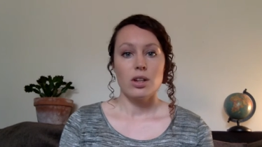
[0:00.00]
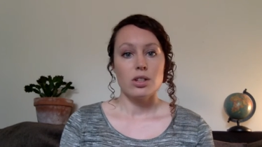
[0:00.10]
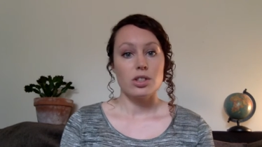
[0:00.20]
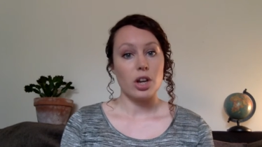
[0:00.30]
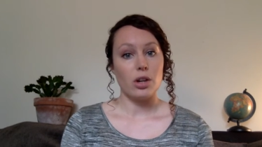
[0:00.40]

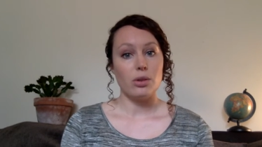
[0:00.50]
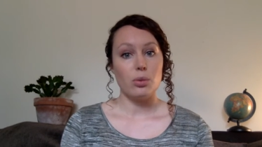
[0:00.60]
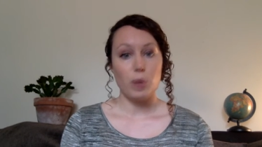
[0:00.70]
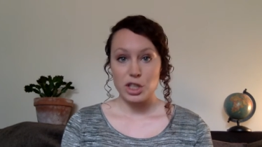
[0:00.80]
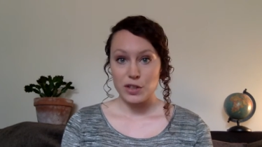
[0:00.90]
So
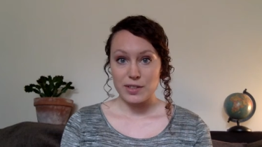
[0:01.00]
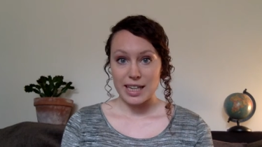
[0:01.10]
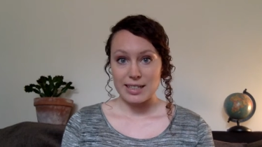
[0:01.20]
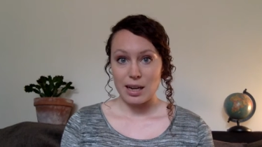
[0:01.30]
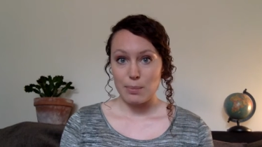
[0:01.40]
once you've
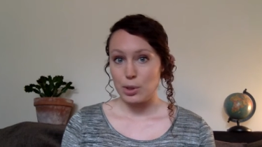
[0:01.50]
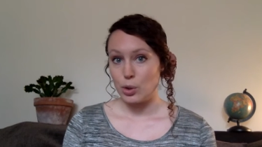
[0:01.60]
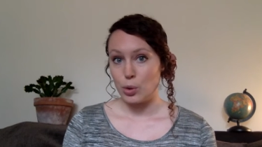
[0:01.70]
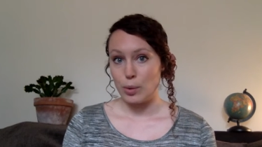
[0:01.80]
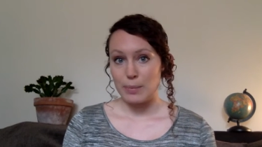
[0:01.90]
set up
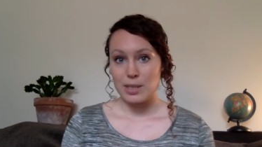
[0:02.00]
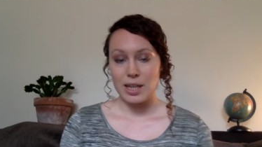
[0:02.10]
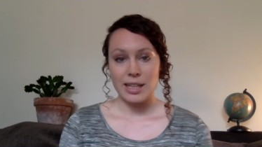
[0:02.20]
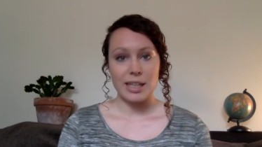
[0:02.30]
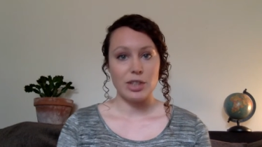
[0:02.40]
your
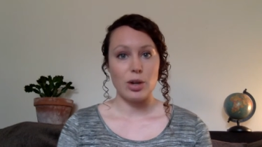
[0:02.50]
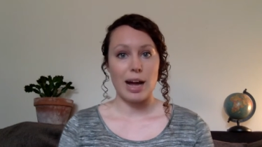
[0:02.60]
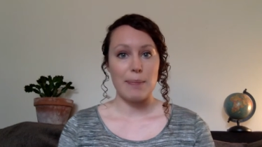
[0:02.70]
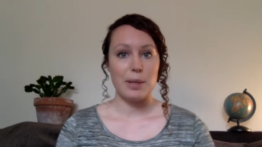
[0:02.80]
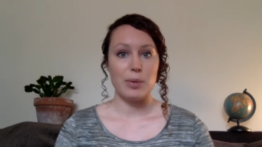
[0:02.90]
website and you're
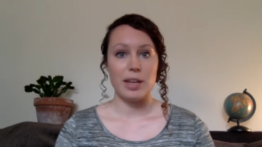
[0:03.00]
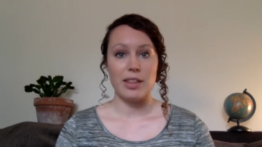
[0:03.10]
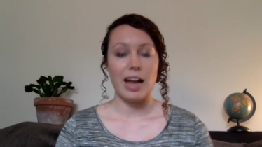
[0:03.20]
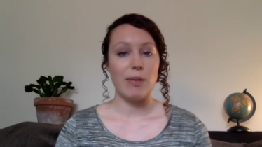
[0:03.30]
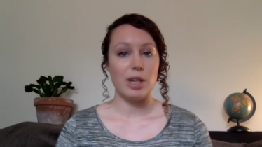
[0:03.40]
happy with
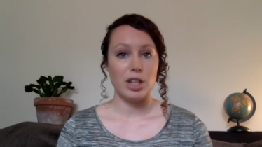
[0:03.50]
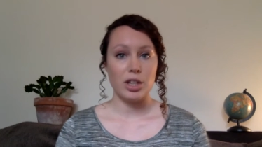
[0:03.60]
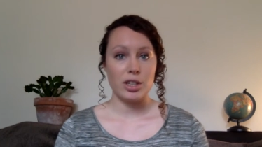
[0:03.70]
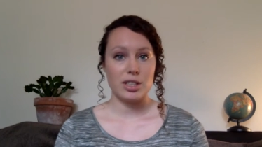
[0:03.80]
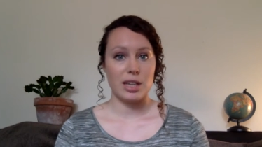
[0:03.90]
how it
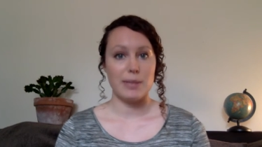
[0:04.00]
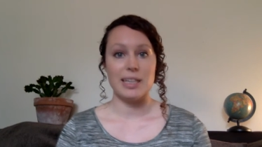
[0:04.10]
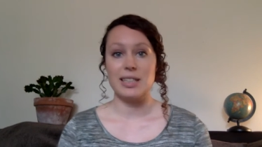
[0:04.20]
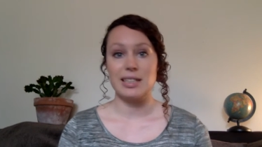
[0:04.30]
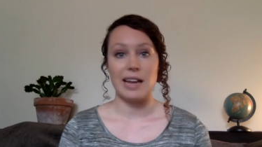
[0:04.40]
looks, I mean, it
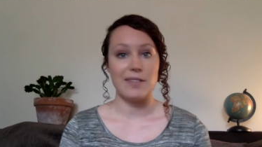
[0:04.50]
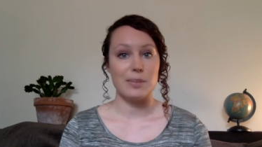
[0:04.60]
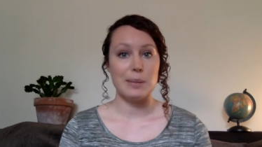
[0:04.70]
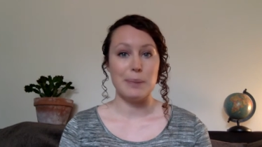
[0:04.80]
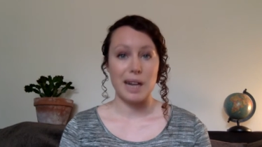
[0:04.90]
doesn't have to
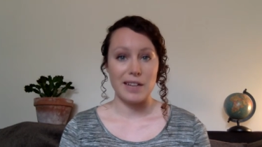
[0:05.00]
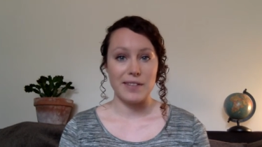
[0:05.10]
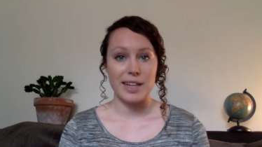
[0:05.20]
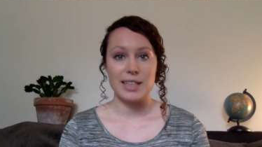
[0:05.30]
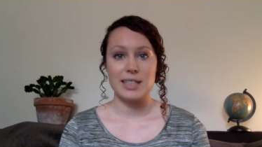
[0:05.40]
be
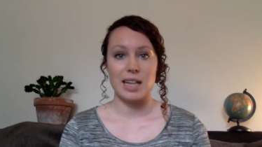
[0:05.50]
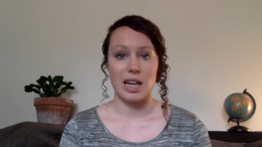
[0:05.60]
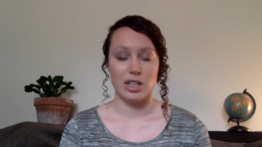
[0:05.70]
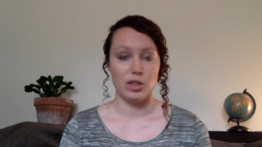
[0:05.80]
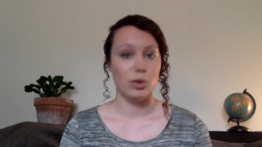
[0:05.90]
perfect.
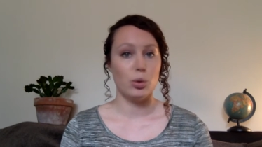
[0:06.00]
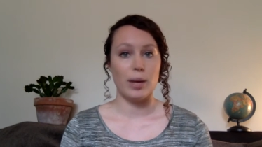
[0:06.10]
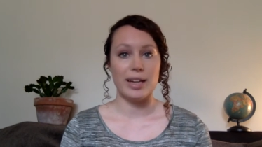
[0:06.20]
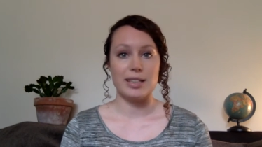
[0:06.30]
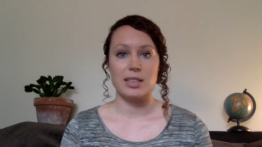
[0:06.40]
You can
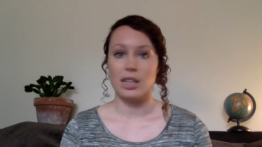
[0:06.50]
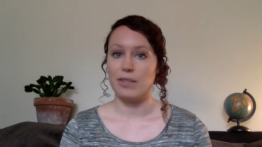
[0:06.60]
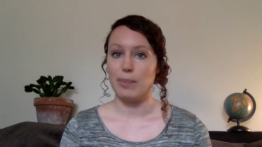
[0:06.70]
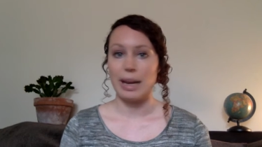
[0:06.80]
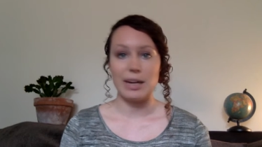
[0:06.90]
always kind
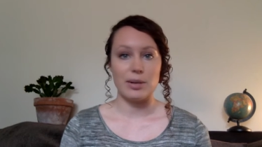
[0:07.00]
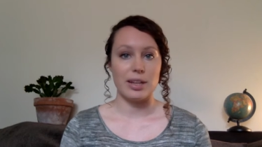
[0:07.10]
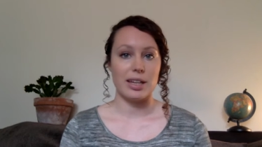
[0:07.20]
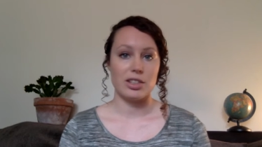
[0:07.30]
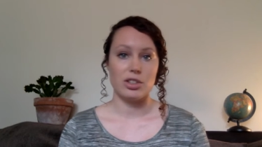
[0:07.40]
of play with
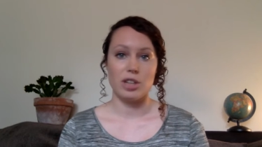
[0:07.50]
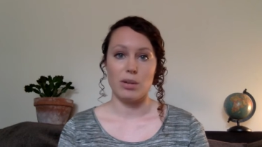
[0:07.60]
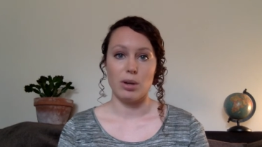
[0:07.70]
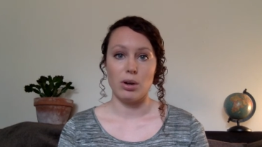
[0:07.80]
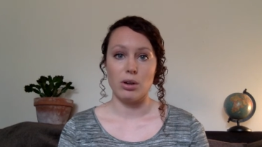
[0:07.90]
it as you go
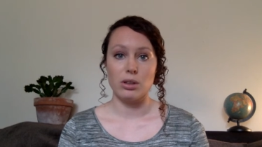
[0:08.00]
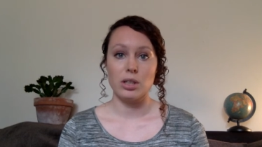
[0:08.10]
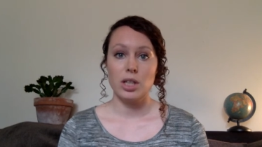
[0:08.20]
along.